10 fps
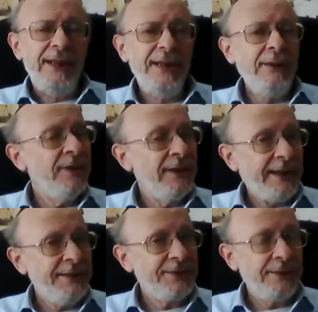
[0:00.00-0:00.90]

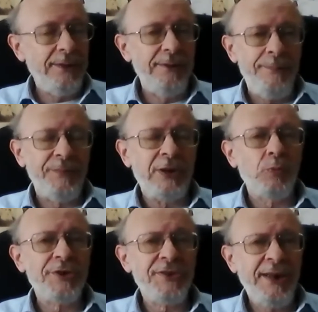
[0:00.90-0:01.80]
Nevertheless, it
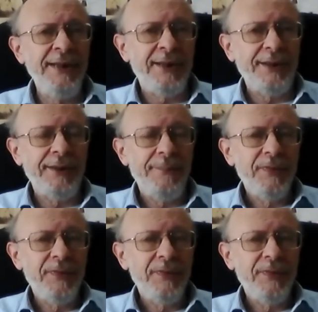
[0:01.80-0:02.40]
was taken.